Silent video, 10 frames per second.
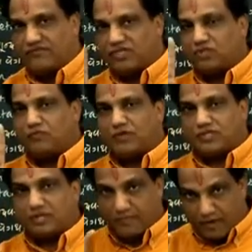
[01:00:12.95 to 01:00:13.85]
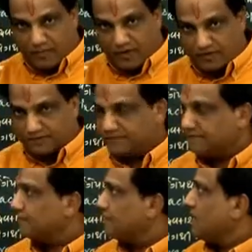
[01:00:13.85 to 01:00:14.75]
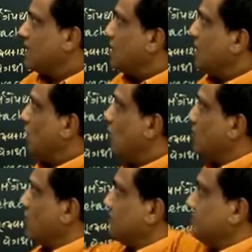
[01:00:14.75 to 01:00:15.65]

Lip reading: which you must remember. Look,